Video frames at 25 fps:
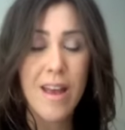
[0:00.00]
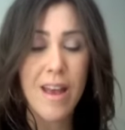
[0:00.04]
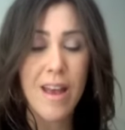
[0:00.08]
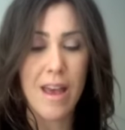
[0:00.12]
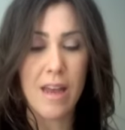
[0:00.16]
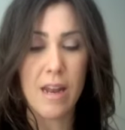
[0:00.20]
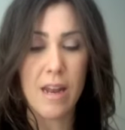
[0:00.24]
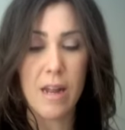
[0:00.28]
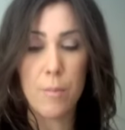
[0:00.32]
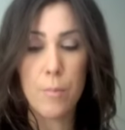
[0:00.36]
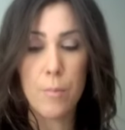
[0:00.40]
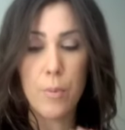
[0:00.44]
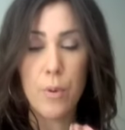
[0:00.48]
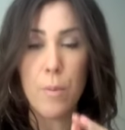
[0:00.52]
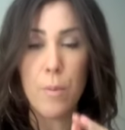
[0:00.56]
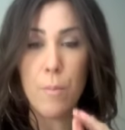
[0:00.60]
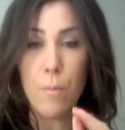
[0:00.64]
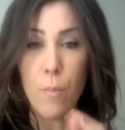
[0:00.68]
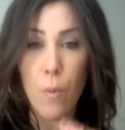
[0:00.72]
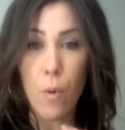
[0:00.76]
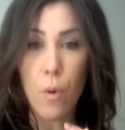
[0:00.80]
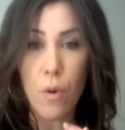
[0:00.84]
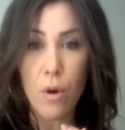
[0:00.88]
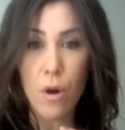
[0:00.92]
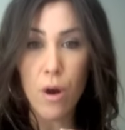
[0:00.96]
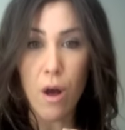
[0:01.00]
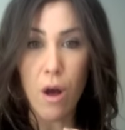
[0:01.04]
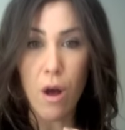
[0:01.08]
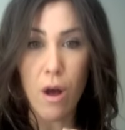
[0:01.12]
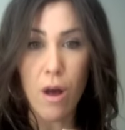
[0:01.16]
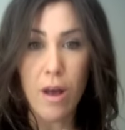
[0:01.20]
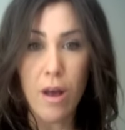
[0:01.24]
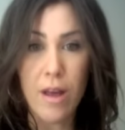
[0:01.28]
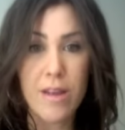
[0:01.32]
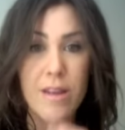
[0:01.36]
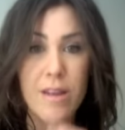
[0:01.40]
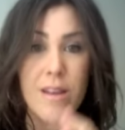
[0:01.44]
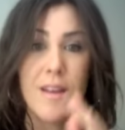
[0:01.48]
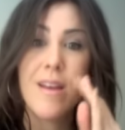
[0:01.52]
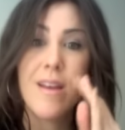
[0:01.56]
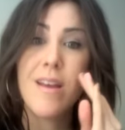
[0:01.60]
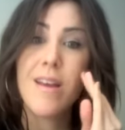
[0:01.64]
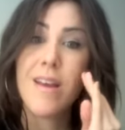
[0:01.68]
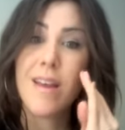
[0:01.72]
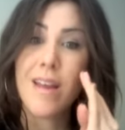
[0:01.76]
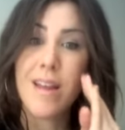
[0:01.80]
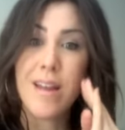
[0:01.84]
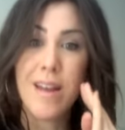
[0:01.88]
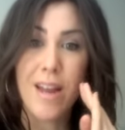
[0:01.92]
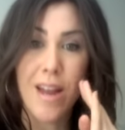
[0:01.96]
and I'll put more on
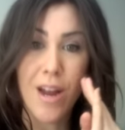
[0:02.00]
in